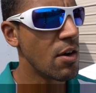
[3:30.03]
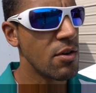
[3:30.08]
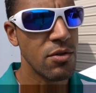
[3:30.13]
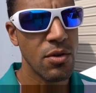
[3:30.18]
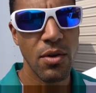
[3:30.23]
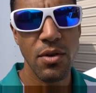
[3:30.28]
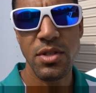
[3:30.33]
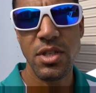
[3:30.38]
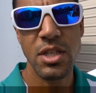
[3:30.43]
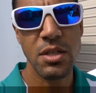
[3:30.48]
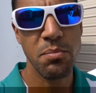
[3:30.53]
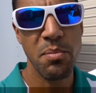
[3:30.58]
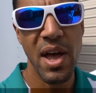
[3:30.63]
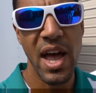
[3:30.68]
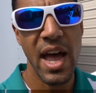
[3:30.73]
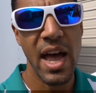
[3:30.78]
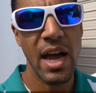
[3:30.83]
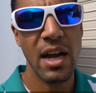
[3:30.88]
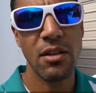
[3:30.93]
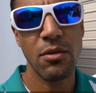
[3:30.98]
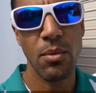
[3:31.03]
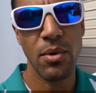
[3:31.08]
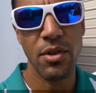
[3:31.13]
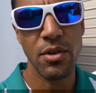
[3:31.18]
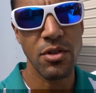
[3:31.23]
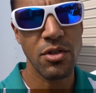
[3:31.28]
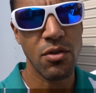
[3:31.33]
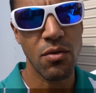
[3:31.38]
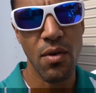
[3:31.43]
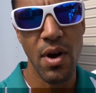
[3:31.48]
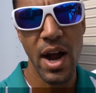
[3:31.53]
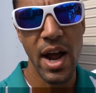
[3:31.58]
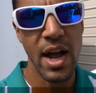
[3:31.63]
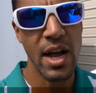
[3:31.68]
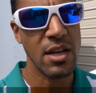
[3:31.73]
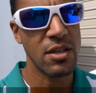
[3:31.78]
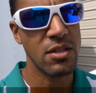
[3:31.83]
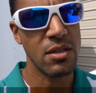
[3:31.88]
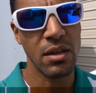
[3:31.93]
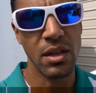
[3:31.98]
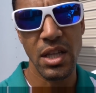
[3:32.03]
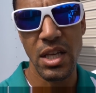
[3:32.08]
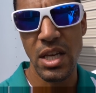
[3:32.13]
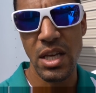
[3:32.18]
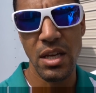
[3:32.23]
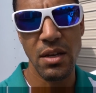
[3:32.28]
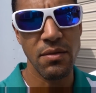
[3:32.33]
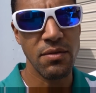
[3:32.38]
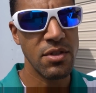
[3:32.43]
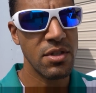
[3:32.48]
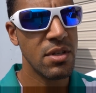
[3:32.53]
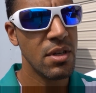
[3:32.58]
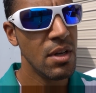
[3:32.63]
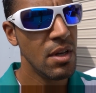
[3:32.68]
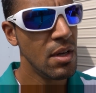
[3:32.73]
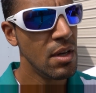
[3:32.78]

As long as it's bagged, whether it's grass, leaves,